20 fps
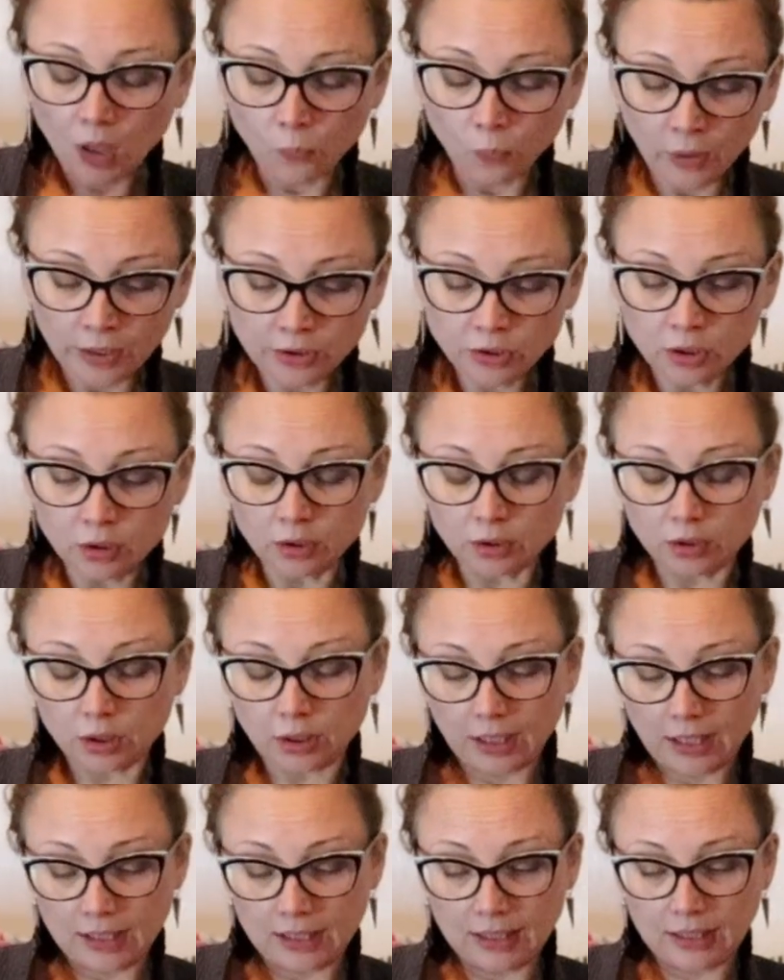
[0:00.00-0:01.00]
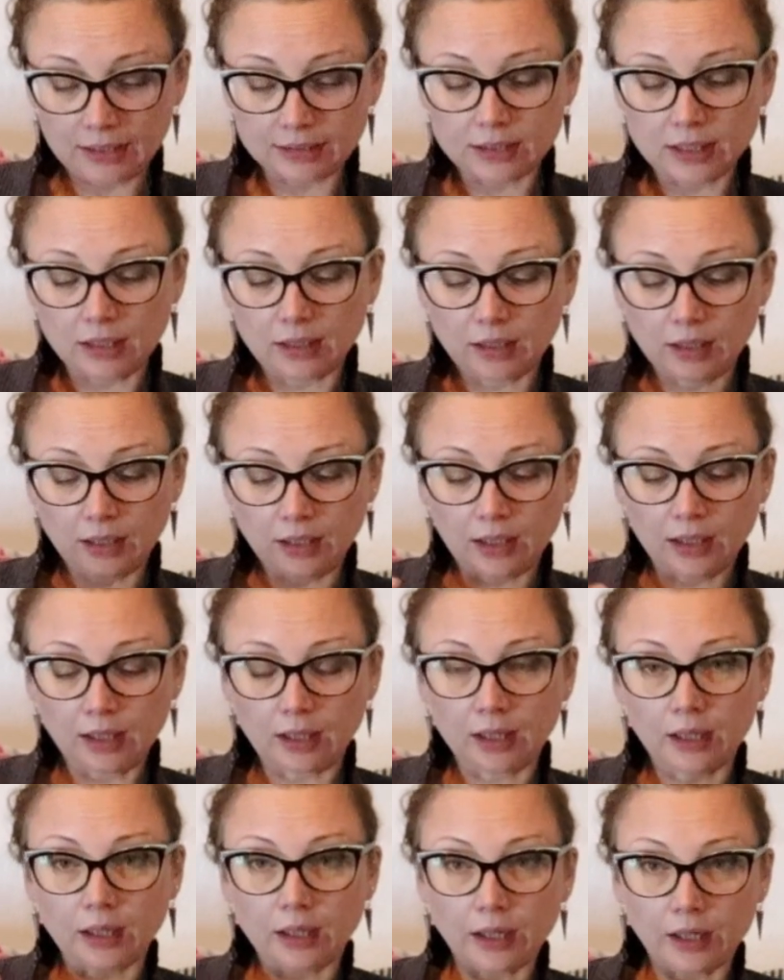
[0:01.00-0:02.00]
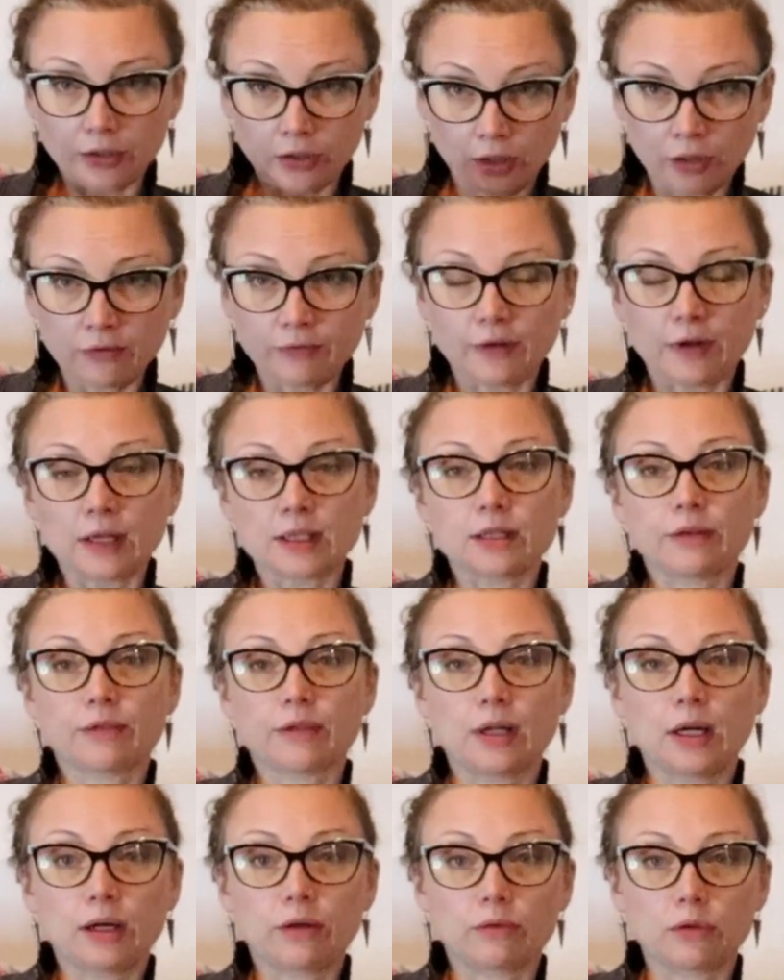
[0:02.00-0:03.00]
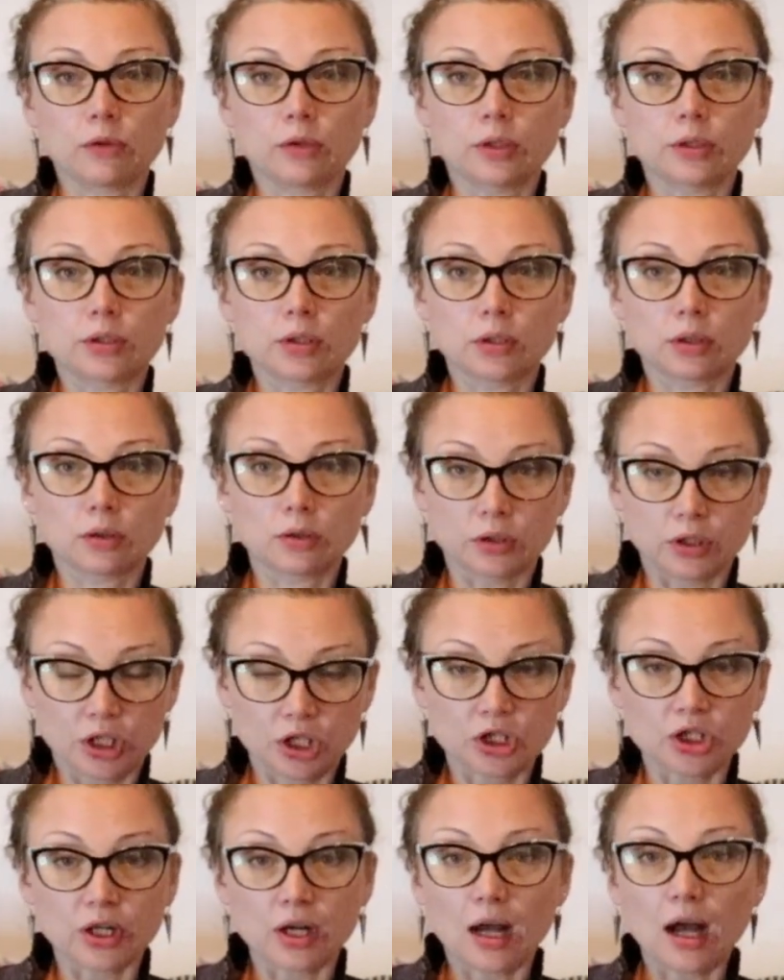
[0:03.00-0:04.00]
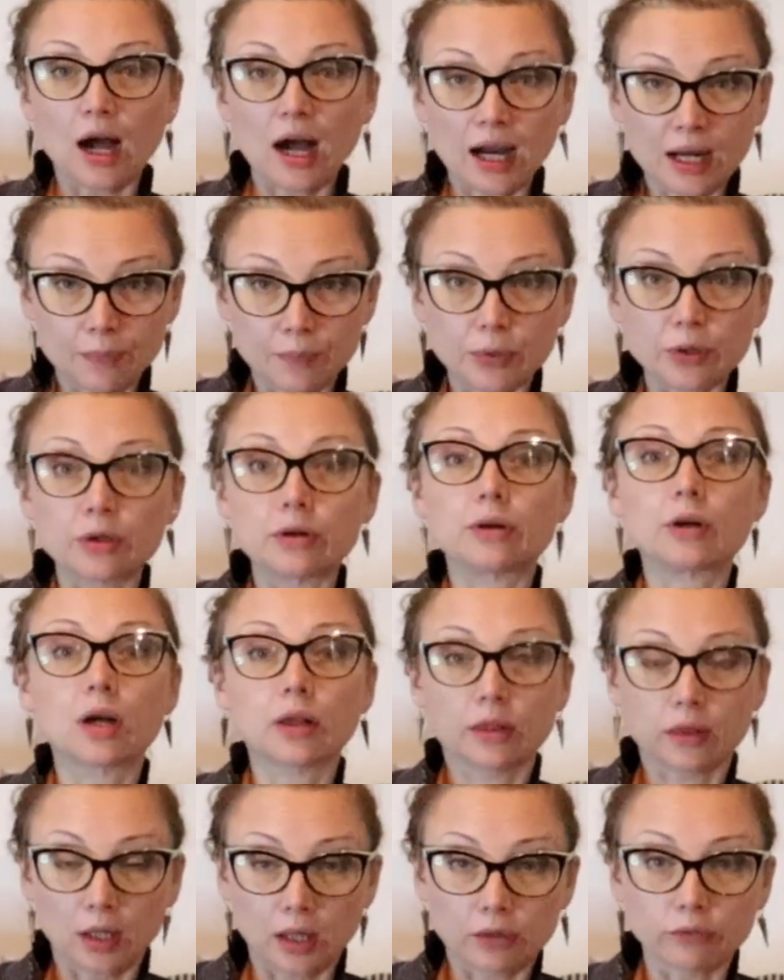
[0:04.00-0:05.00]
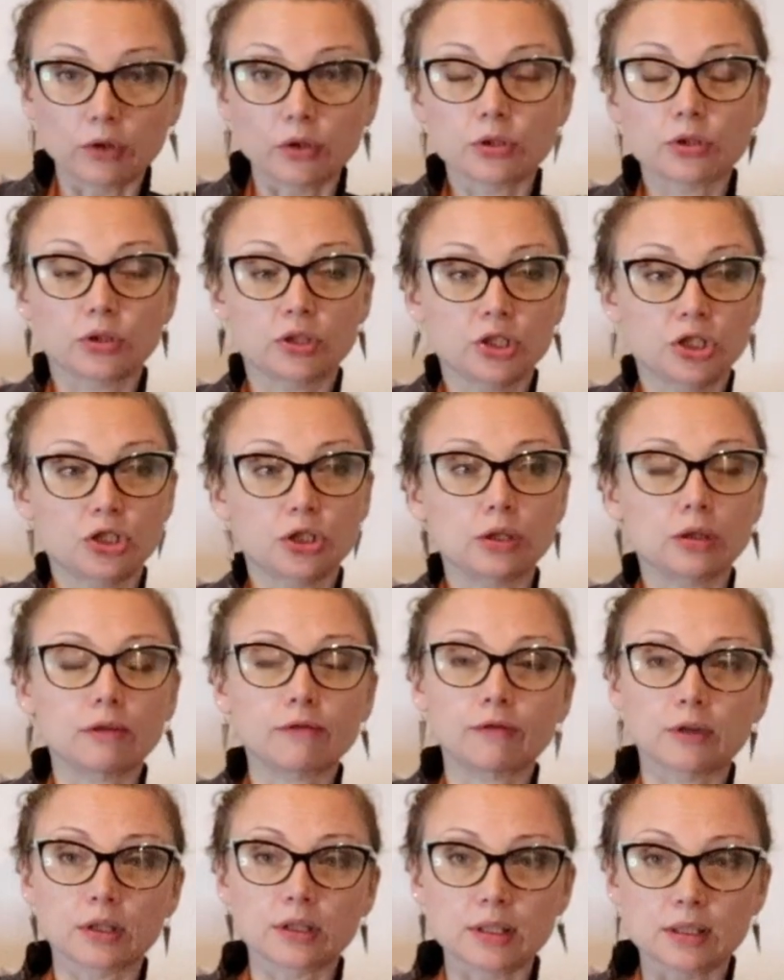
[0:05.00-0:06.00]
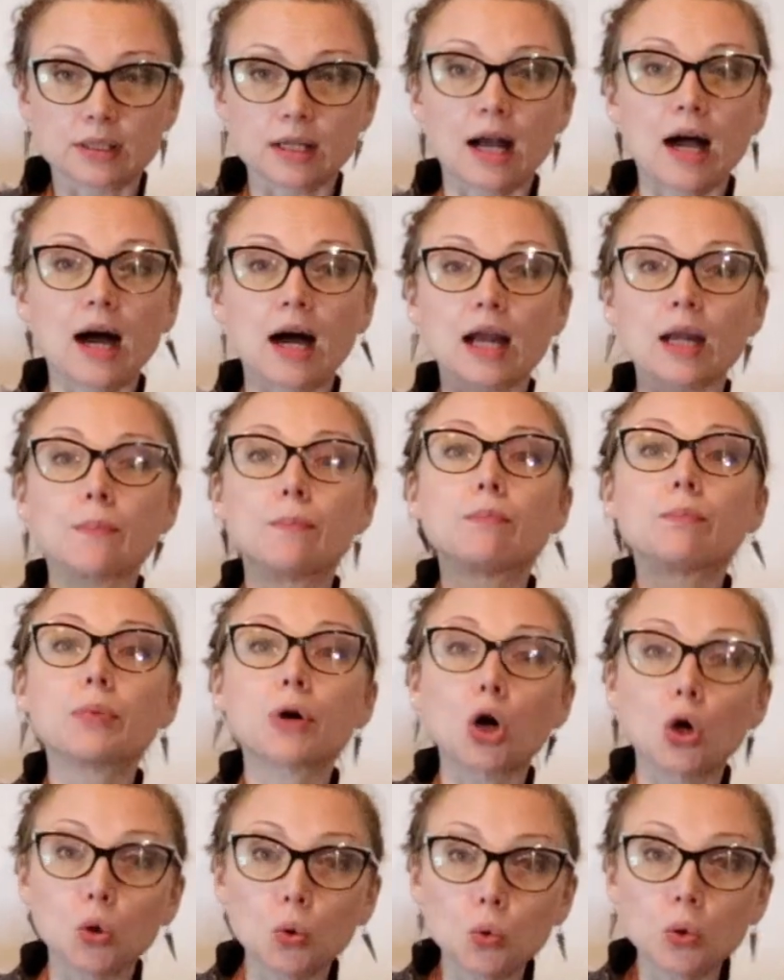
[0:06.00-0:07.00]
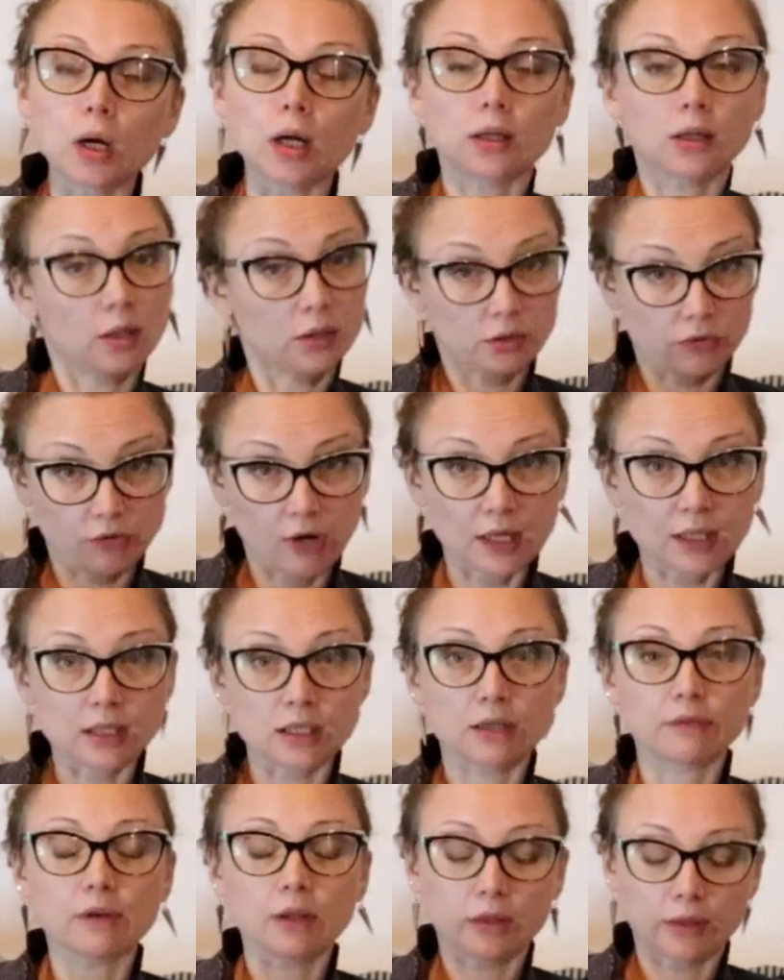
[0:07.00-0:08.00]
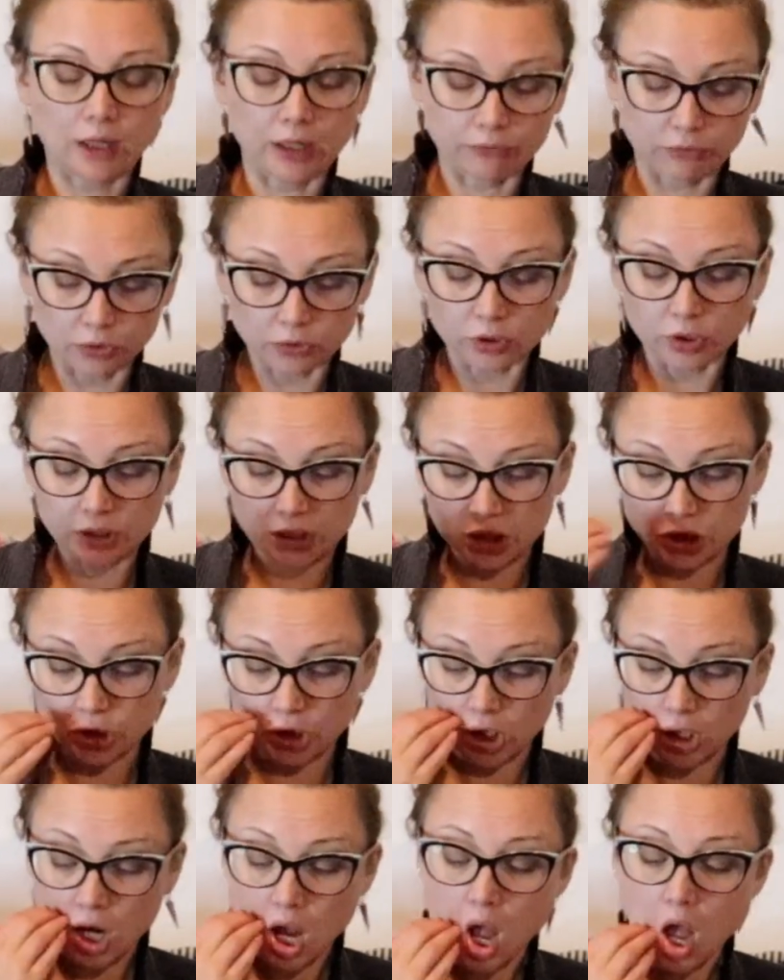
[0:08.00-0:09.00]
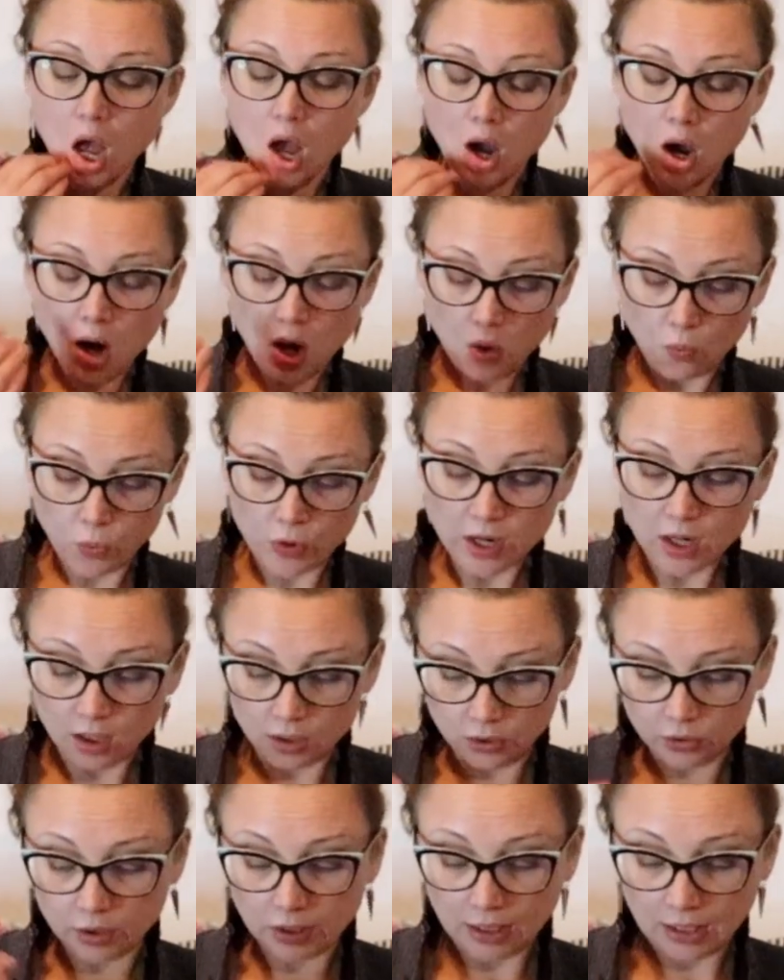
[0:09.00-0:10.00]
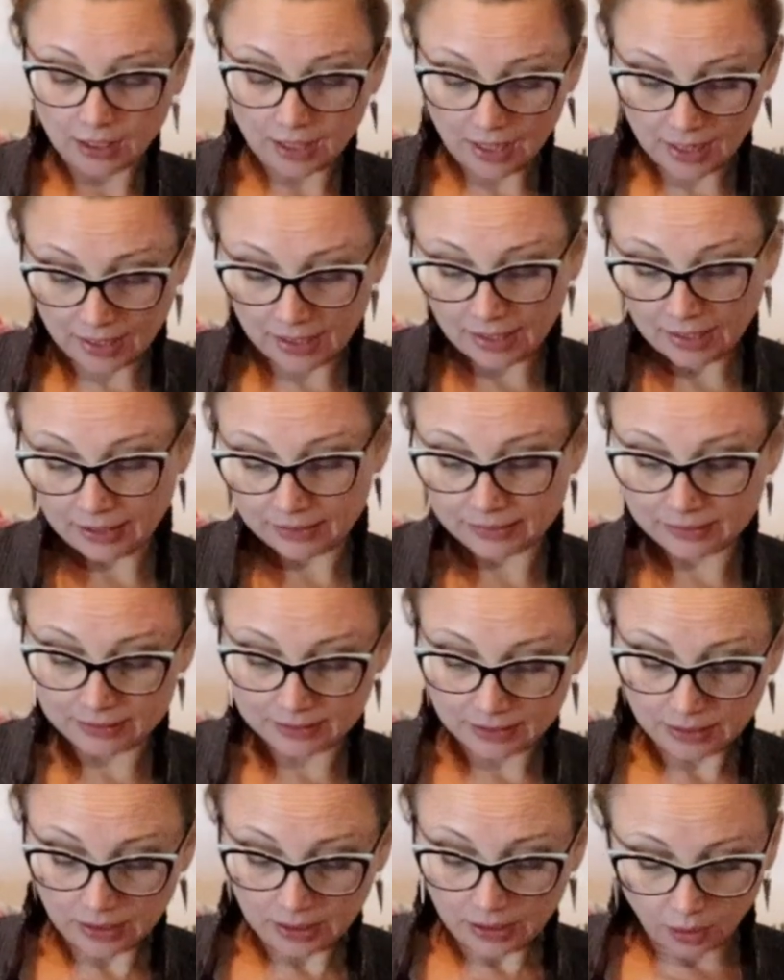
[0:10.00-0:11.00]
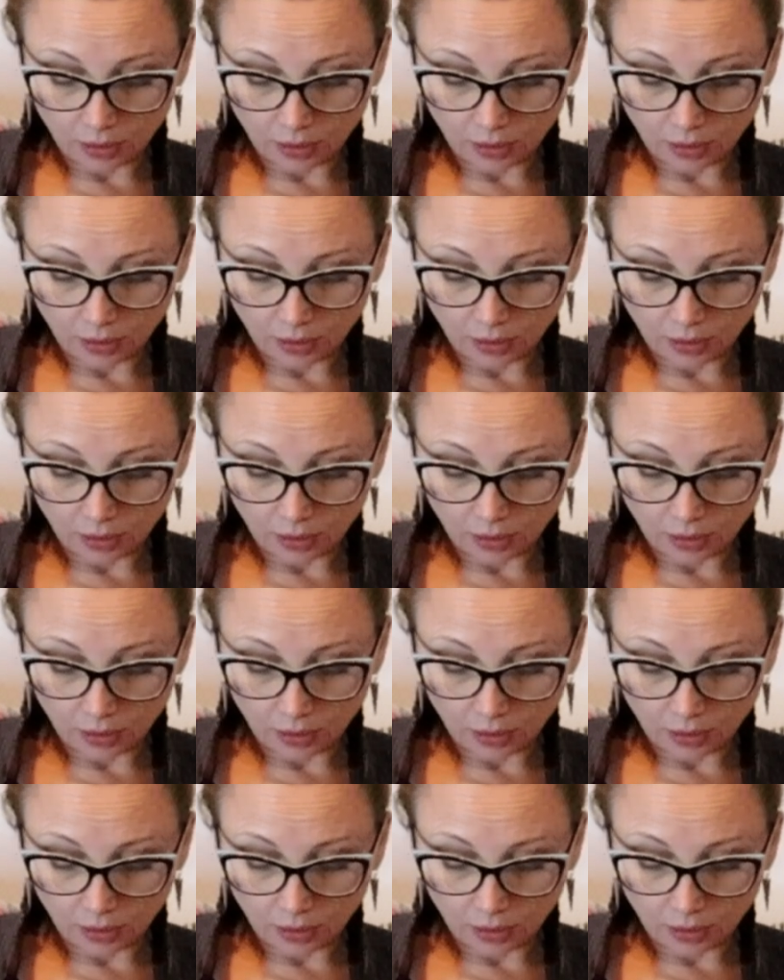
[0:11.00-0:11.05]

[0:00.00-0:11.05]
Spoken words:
when you look at an overactive thyroid condition, a hyperthyroid condition versus a hypo, an underactive thyroid condition, we are looking at,